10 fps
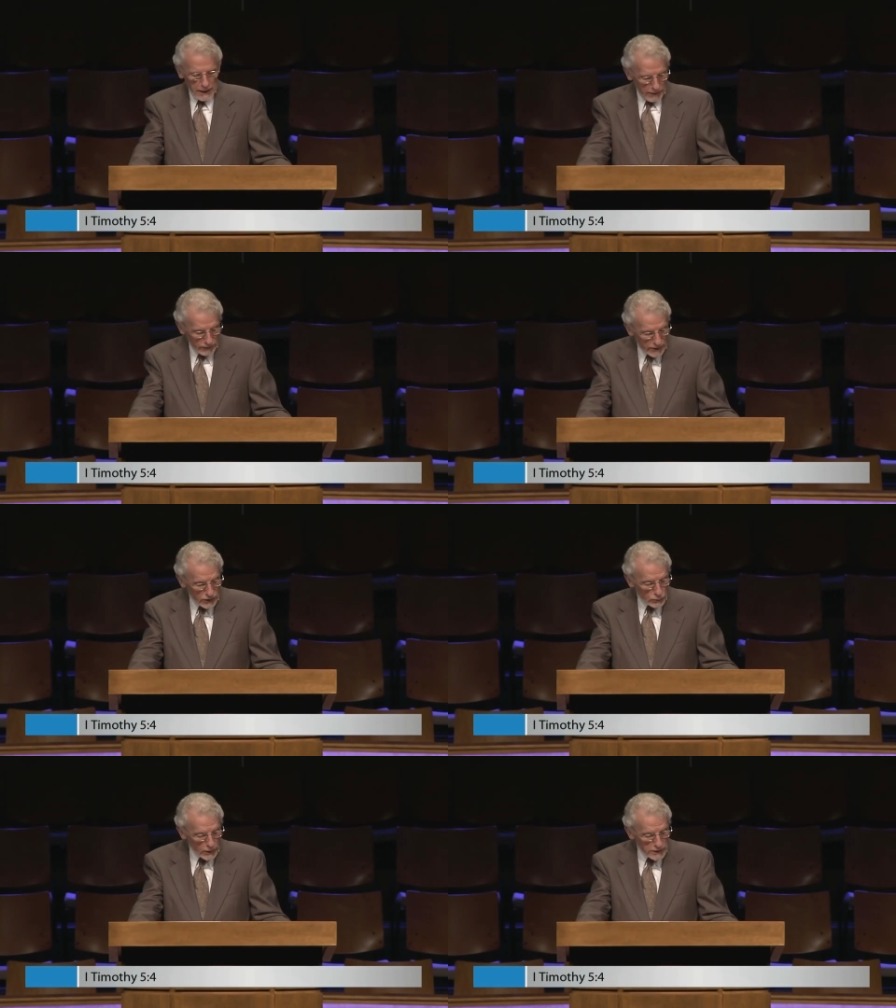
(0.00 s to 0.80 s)
If this
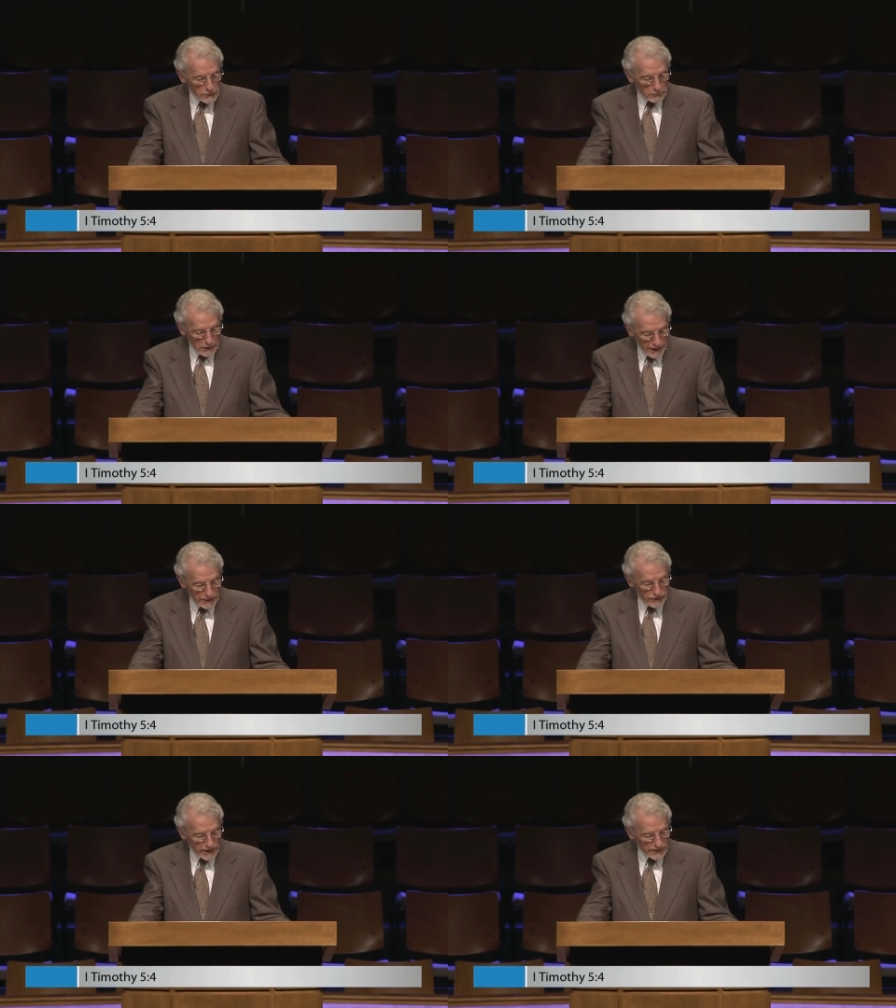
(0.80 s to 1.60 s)
is what is
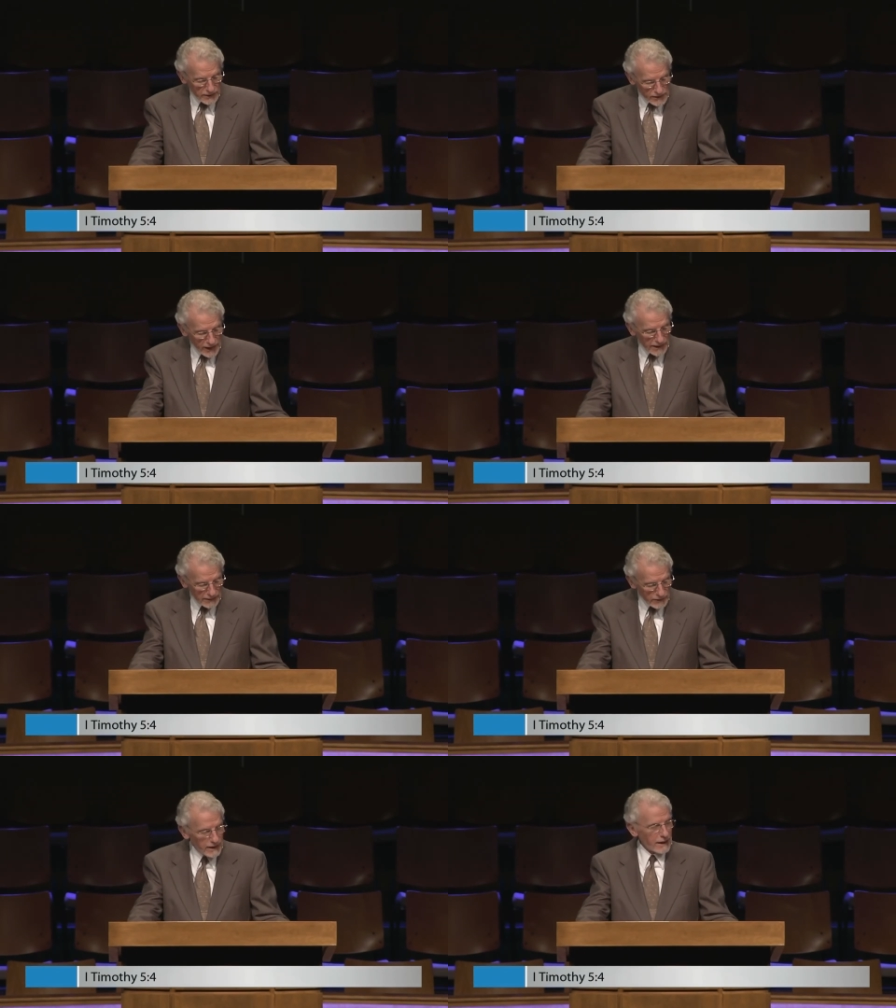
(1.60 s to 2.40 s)
pleasing in the sight
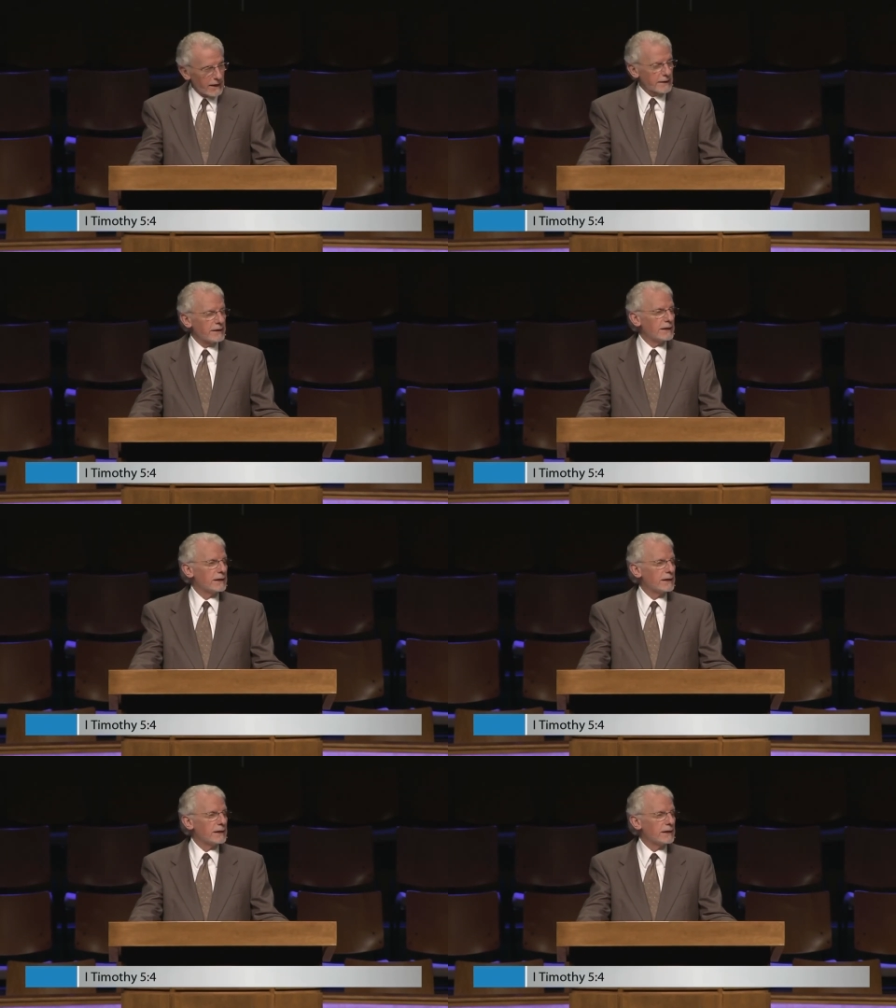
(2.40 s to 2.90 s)
of God,